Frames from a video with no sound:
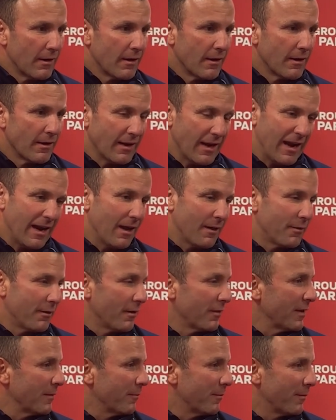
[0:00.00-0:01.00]
Yeah, I, th I
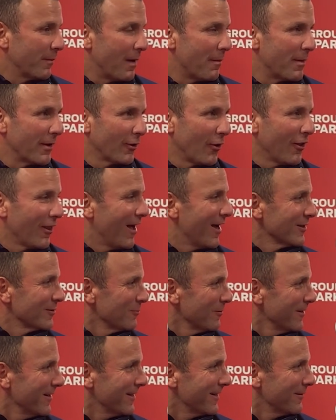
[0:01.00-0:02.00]
think a bit like last
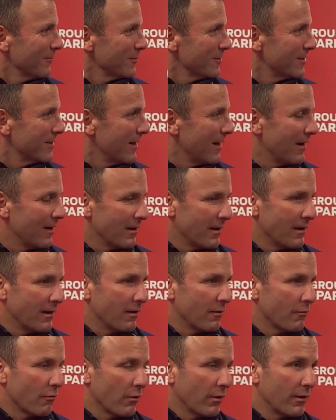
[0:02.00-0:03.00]
week it was uh, you know
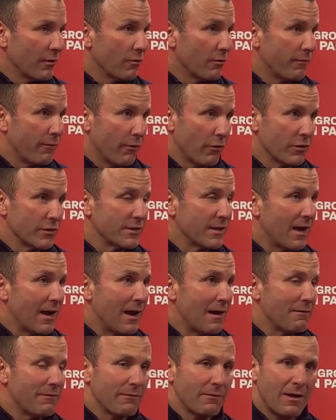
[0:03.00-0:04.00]
really good first
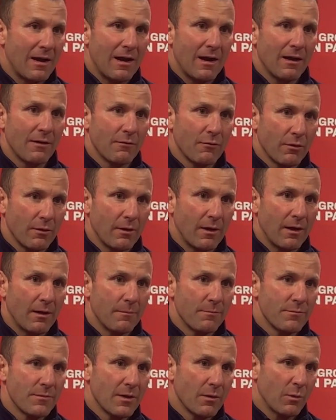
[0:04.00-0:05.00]
half. Uh, um,
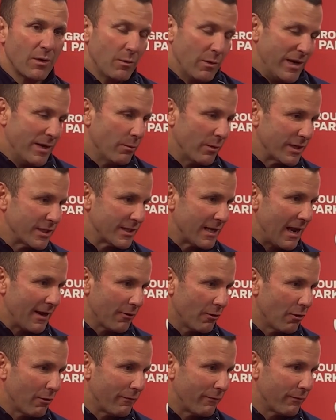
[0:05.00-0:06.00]
we, we, we started
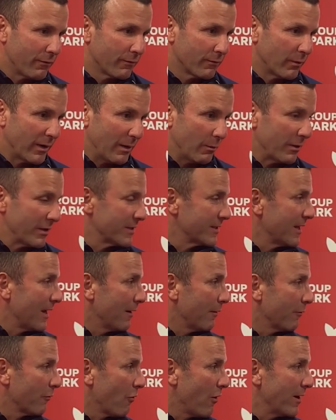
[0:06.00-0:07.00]
off we, didn't start
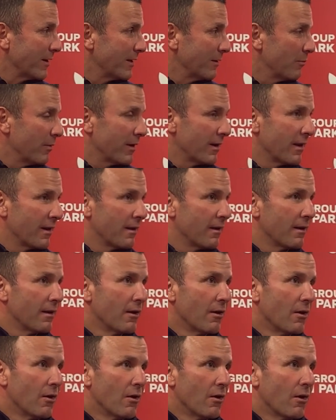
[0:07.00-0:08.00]
off great, did we? And
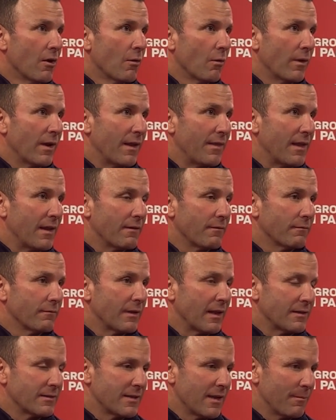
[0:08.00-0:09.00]
we had that,
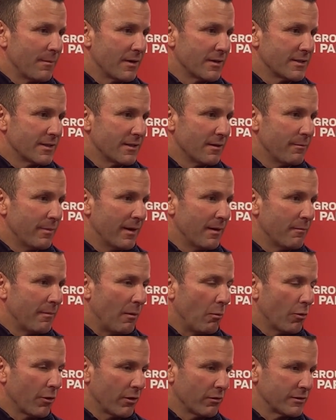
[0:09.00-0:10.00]
that, 10 minutes in the bin. But
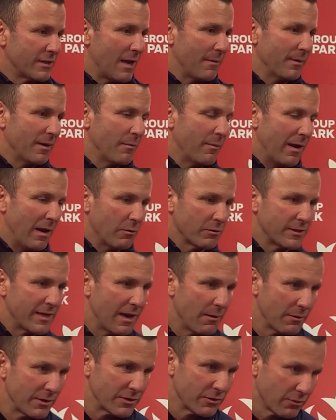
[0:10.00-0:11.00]
what I was happy about was how
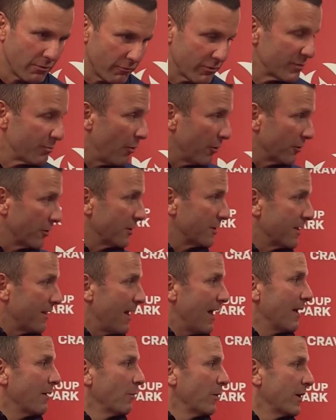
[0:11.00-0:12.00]
we sort of responded to
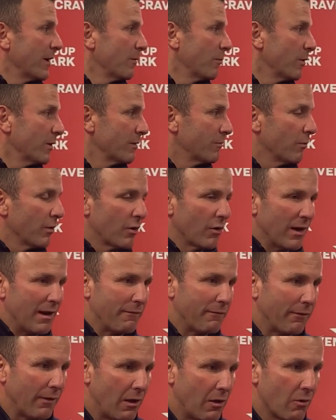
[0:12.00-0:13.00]
that. We, we, we got our
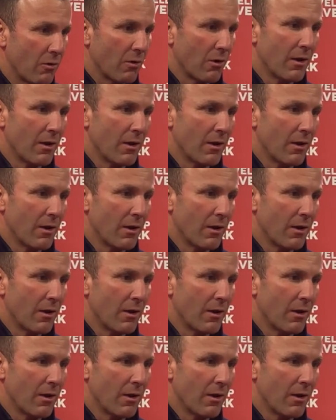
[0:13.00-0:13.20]
flow